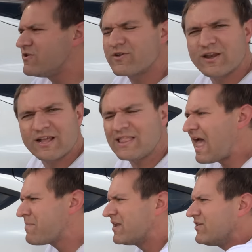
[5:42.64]
then you can
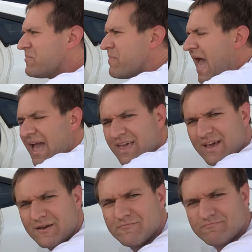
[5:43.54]
climb into the
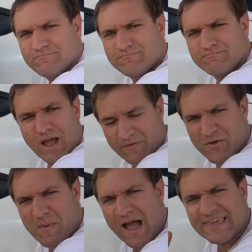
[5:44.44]
back,
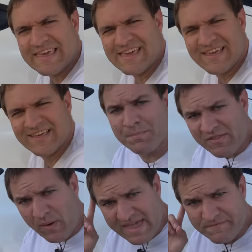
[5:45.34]
of the Mach-E. And
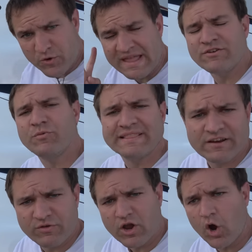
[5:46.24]
by the way, if you're into
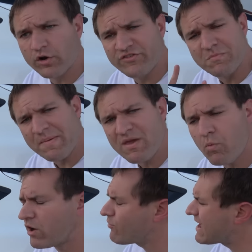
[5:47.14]
electric cars, you might be
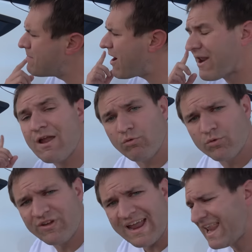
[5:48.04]
wondering about
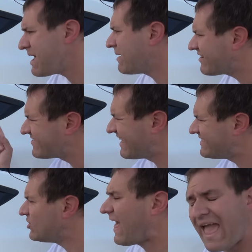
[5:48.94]
aerodynamics and
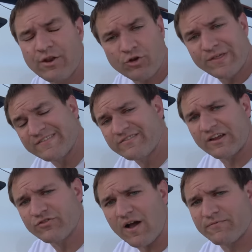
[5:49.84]
that little handle that
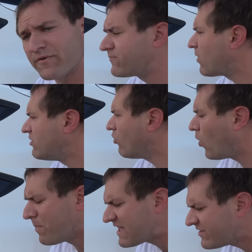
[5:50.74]
sticks off the front
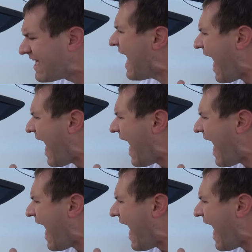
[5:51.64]
door, because